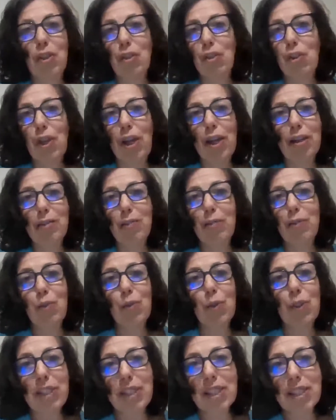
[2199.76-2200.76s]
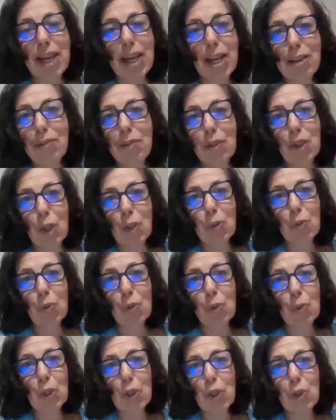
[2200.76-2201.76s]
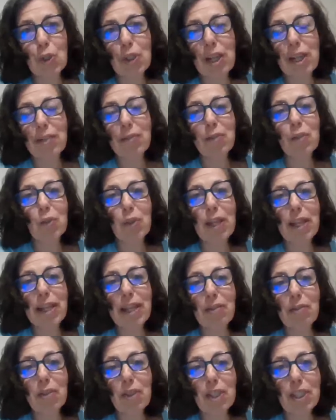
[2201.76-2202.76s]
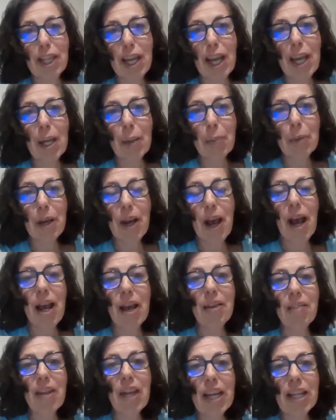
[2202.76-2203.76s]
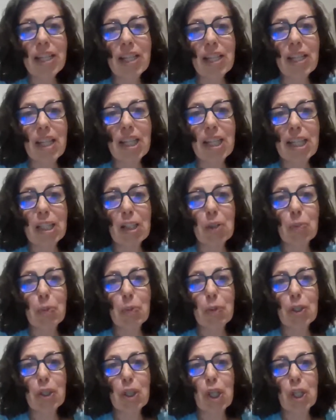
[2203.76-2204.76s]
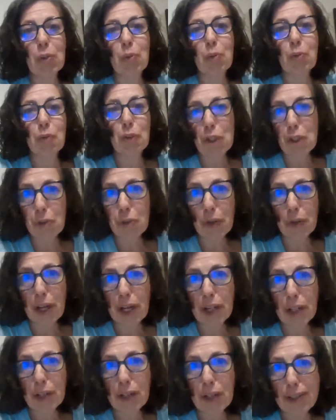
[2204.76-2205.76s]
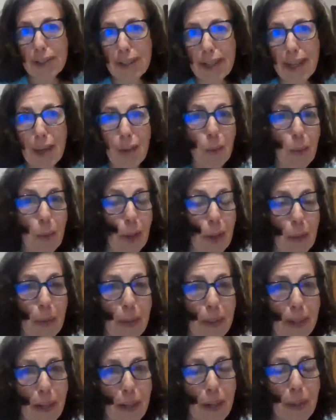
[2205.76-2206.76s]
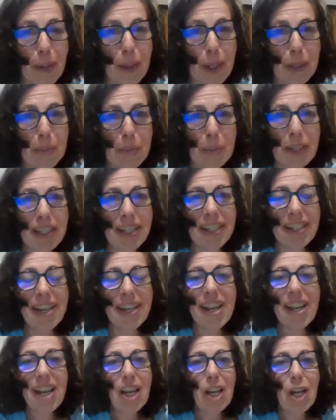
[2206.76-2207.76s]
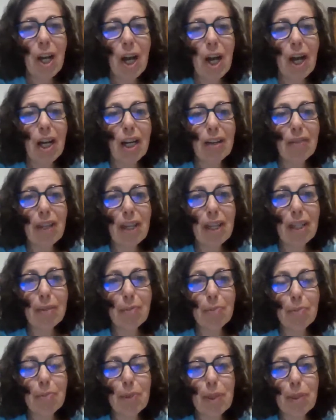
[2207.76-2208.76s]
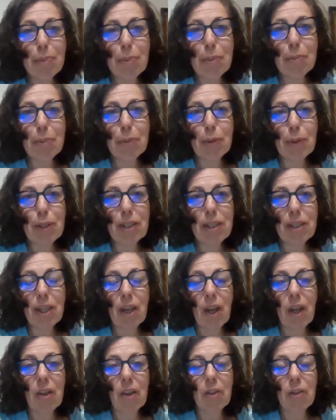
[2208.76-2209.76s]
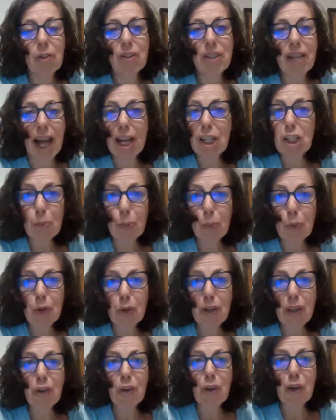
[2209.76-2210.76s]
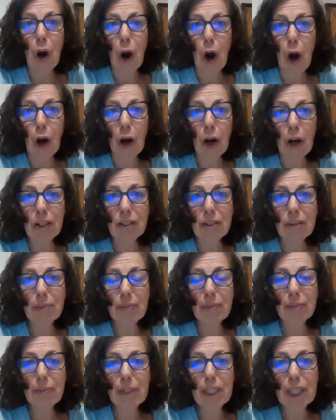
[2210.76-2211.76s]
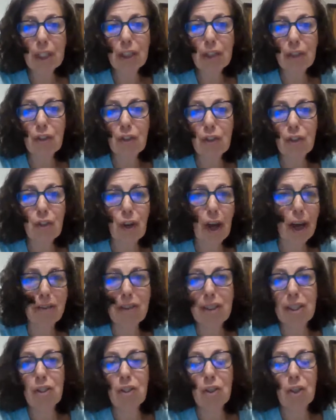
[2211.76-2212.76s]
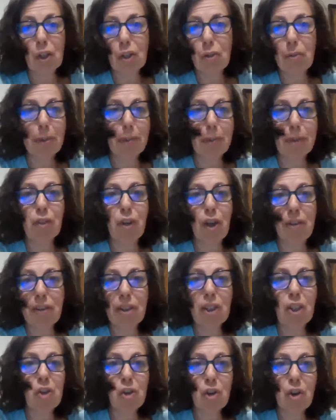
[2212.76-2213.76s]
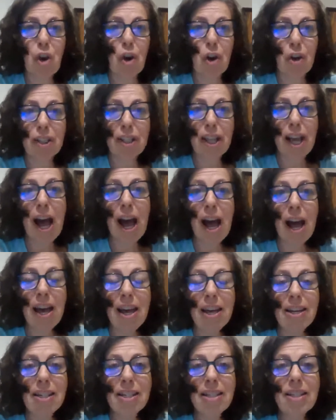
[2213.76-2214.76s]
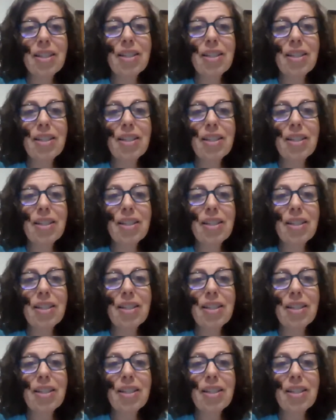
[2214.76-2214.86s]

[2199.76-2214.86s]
each have unique lives. I don't know what your lives are like every day, but I've had clients put it on the refrigerator because, again, we go in there quite a bit. I've had people put it on their dashboard in their car because you might be driving in your car a lot.